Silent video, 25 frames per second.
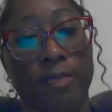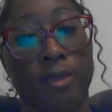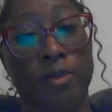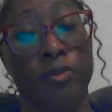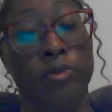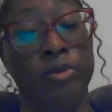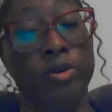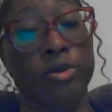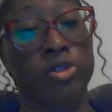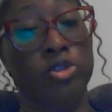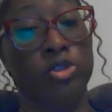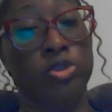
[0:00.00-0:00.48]

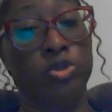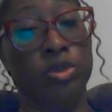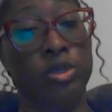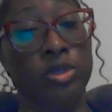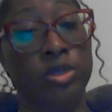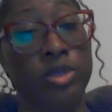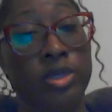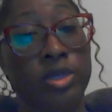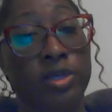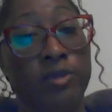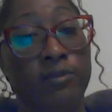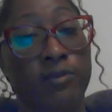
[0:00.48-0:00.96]

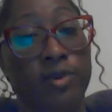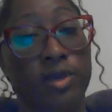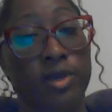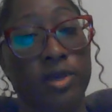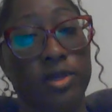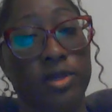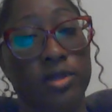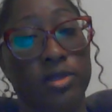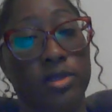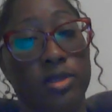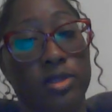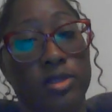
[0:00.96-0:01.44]

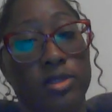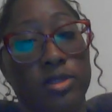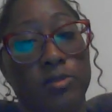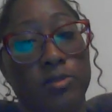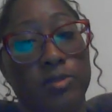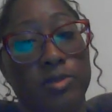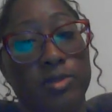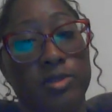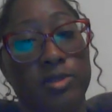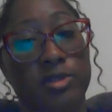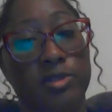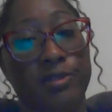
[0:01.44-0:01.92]
retrieving the
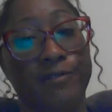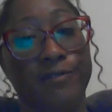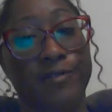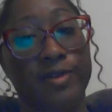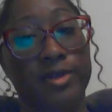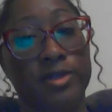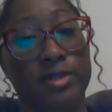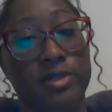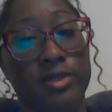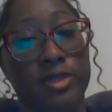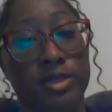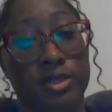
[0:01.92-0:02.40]

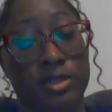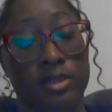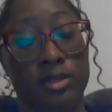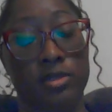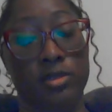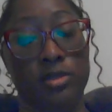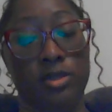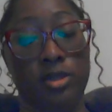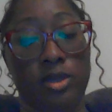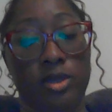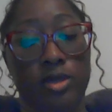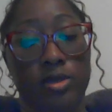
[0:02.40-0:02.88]
specific
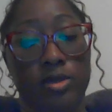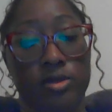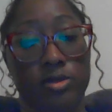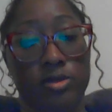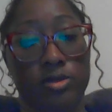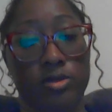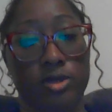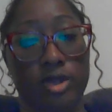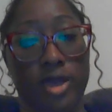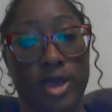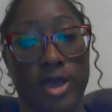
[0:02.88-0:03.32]
details.